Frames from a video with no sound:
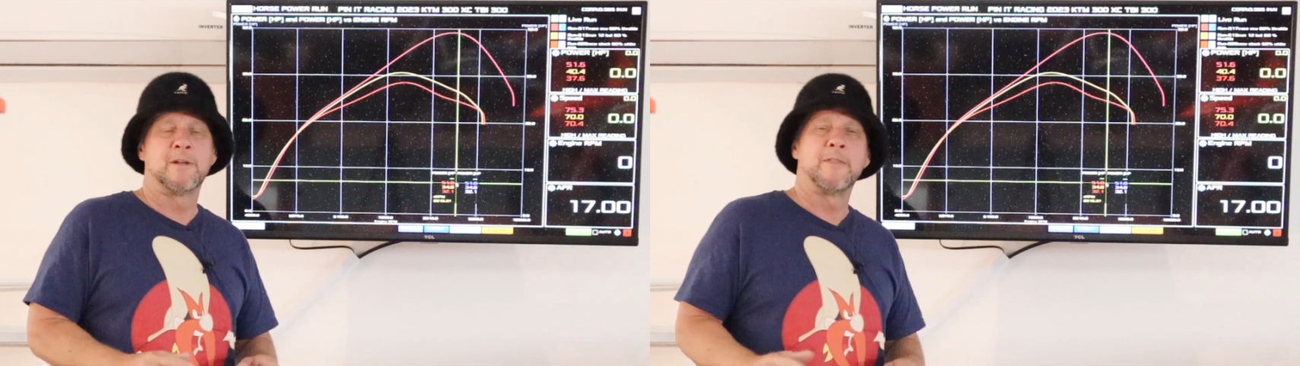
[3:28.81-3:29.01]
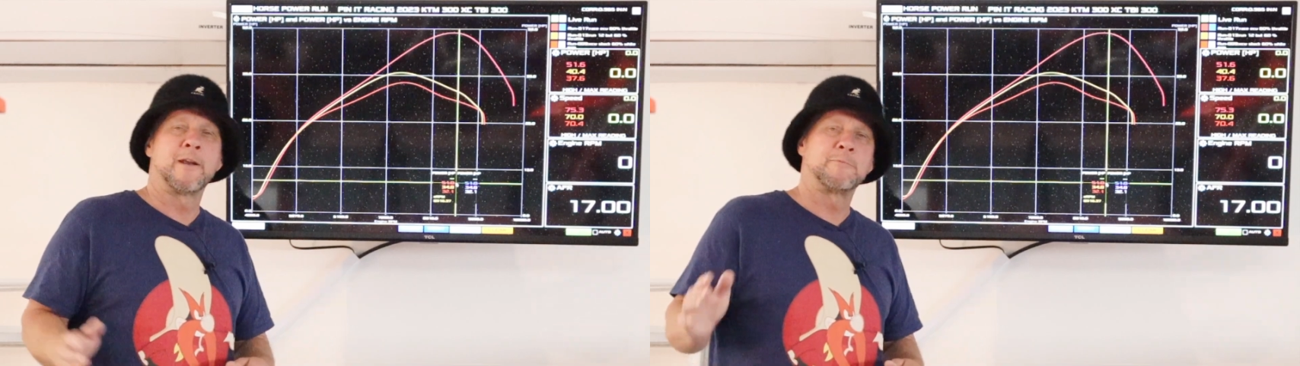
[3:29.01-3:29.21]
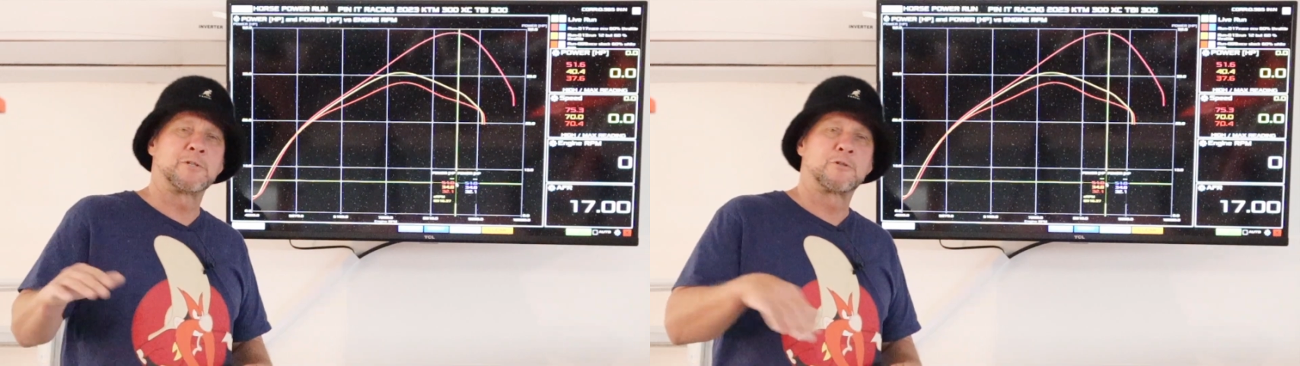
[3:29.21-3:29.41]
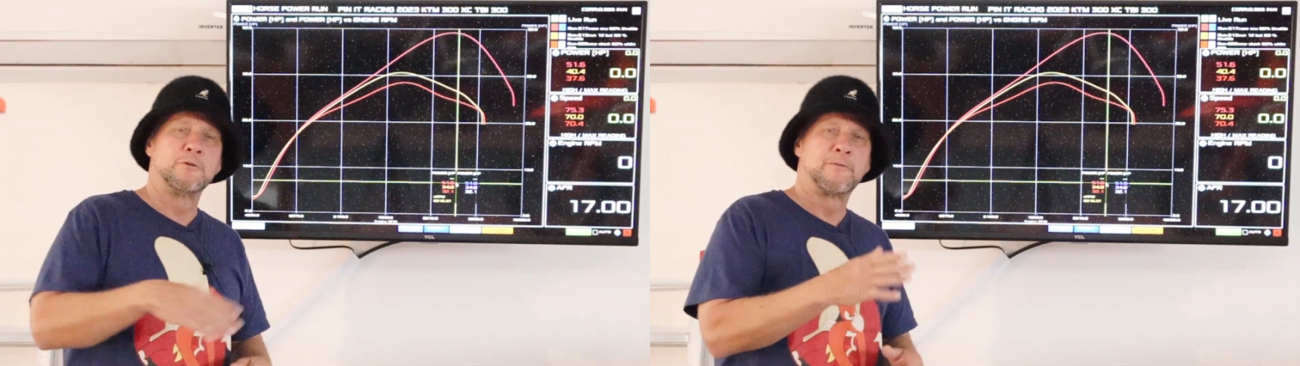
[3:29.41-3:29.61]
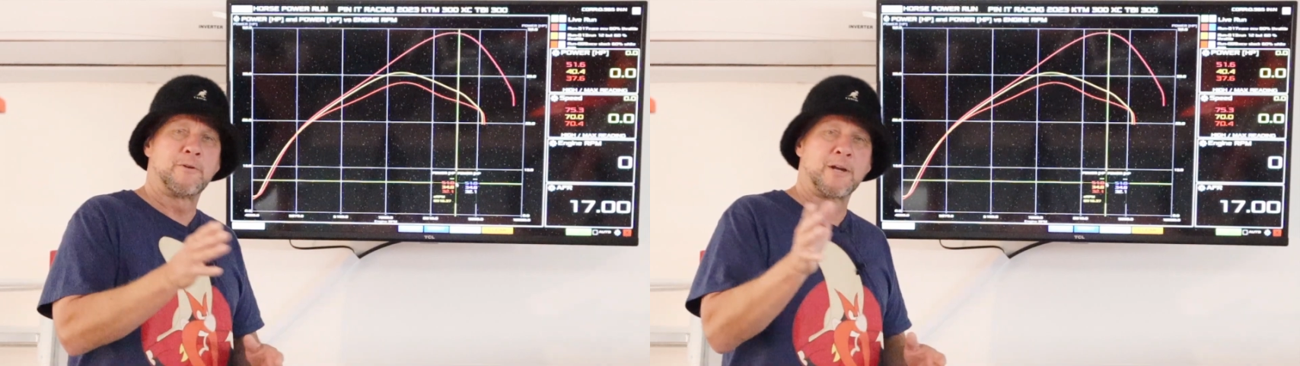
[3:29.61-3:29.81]
And then I'm just
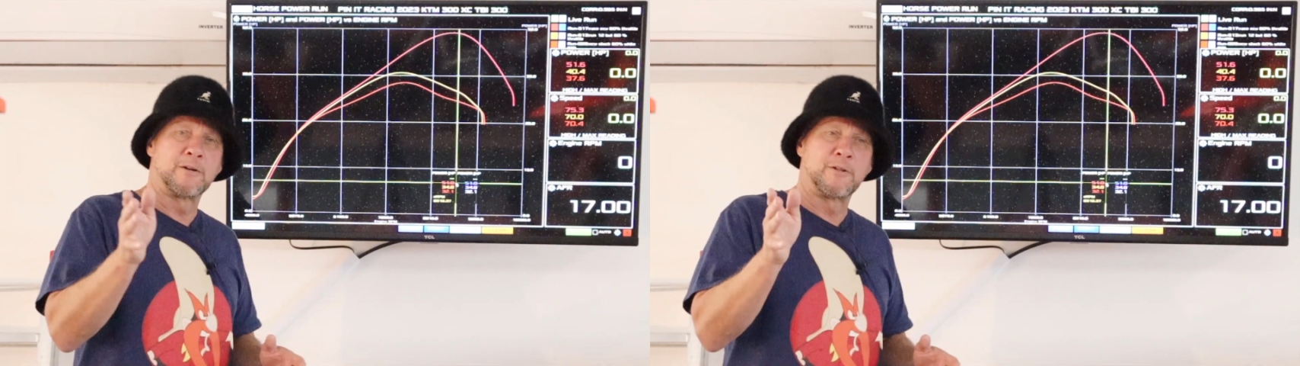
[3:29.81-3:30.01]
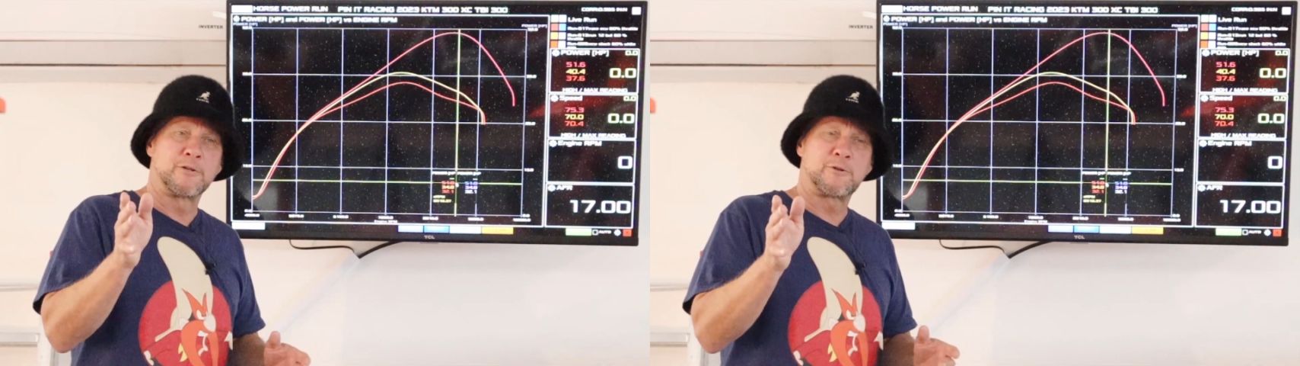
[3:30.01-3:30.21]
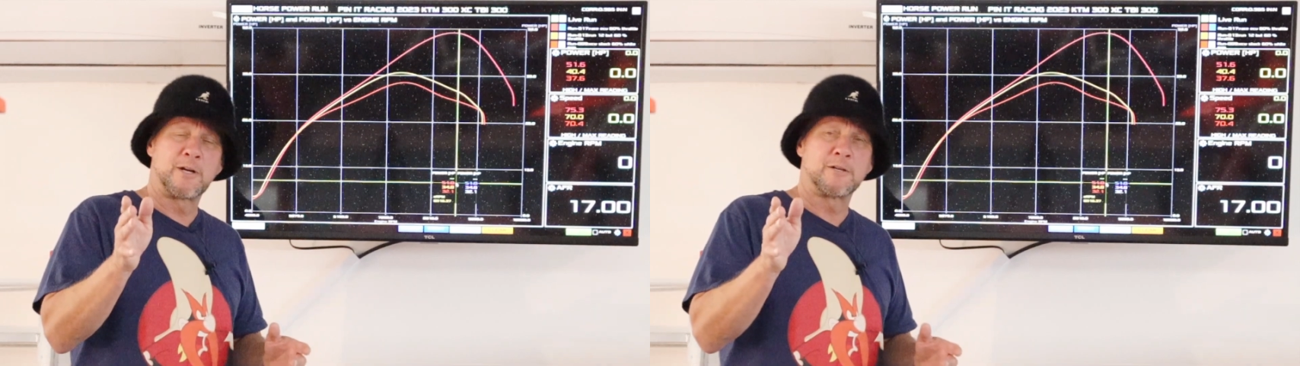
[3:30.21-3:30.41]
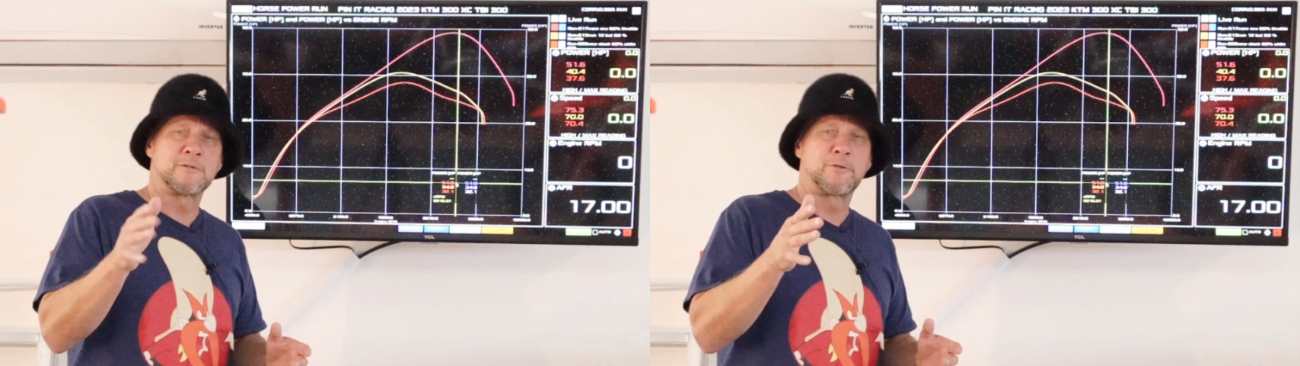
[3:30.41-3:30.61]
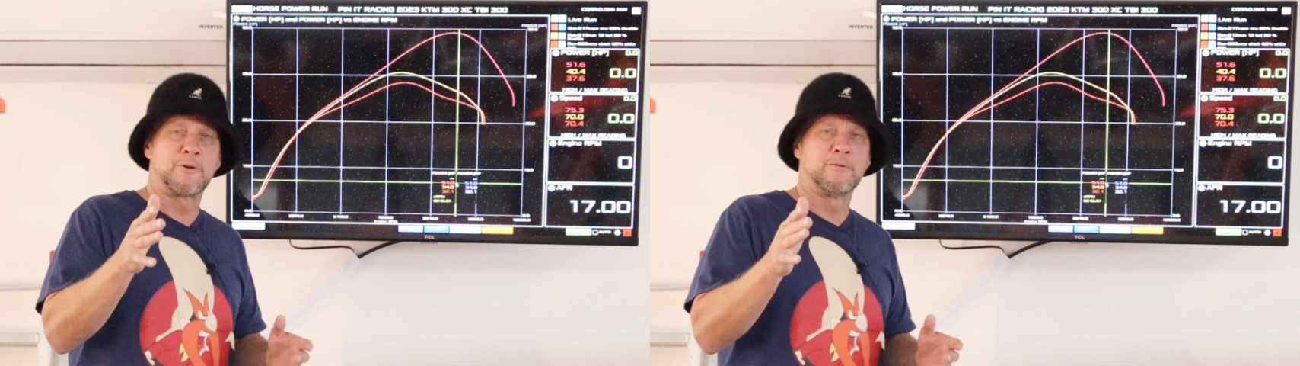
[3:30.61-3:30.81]
goofing around in the trails
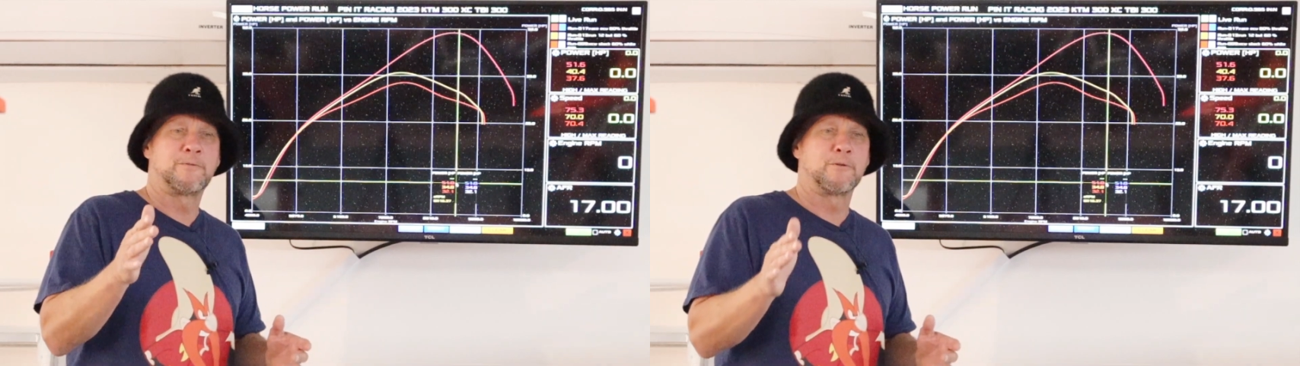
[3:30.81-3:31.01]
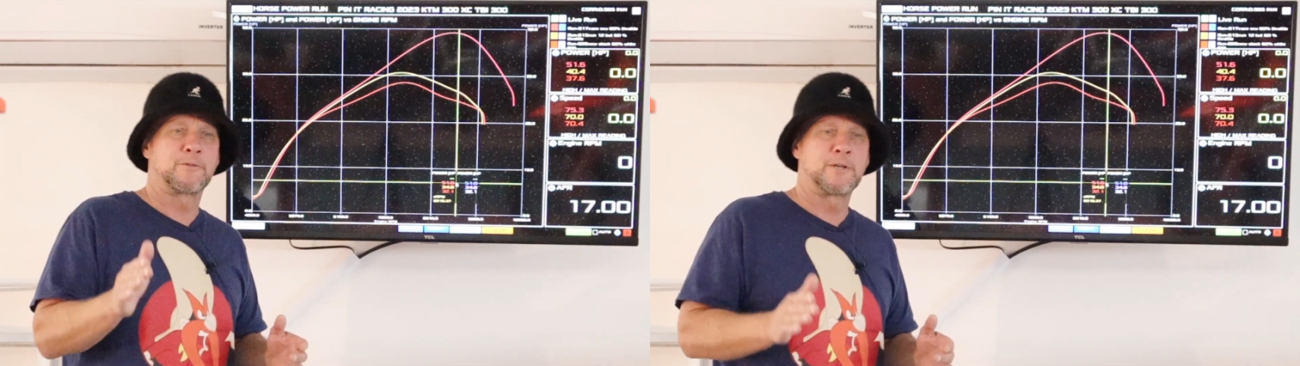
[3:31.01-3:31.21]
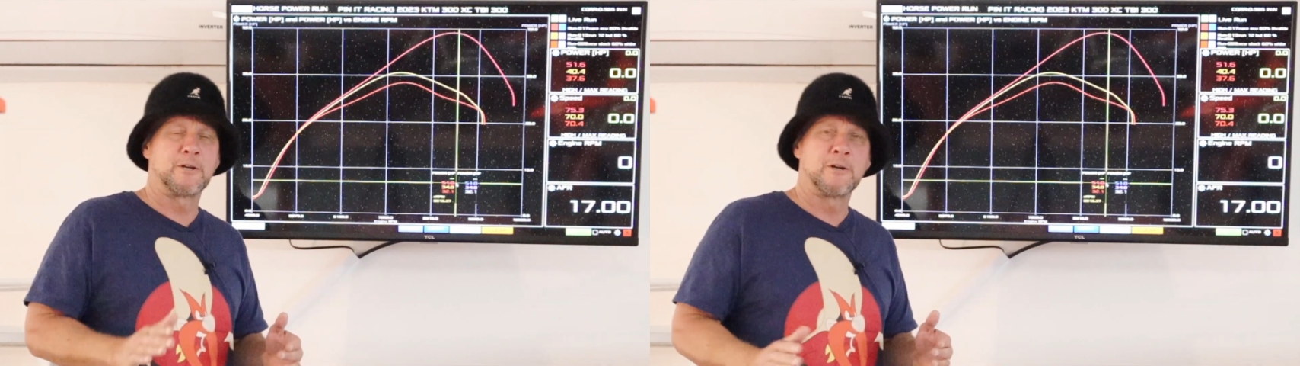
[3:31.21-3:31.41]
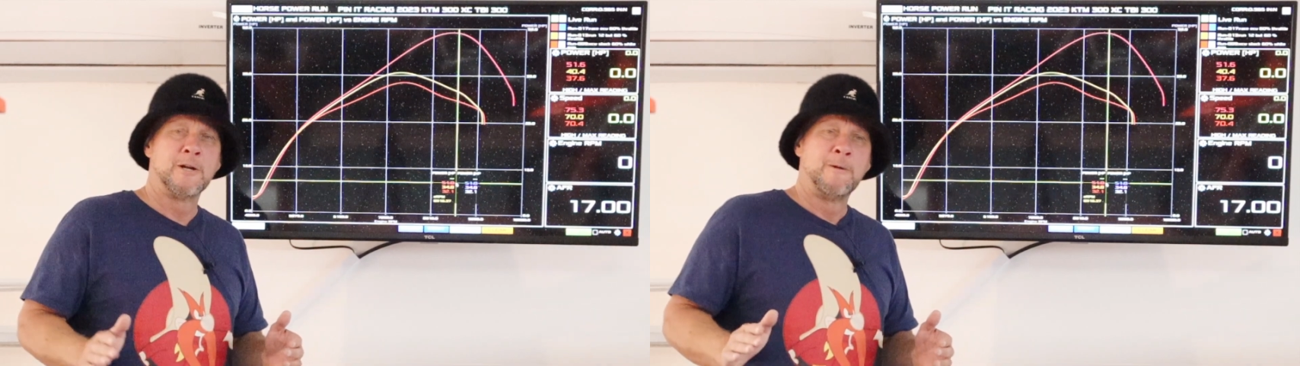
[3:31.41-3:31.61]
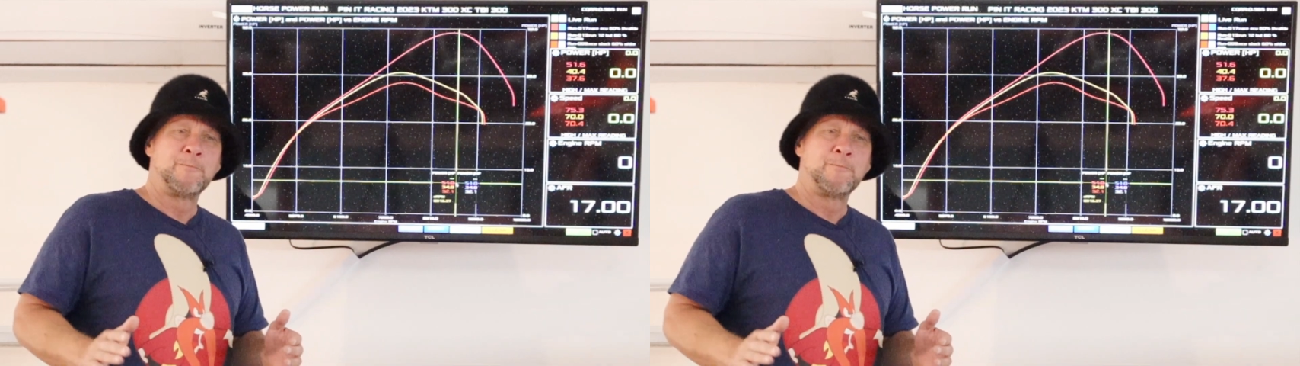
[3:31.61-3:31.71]
in 3rd and 4th gear.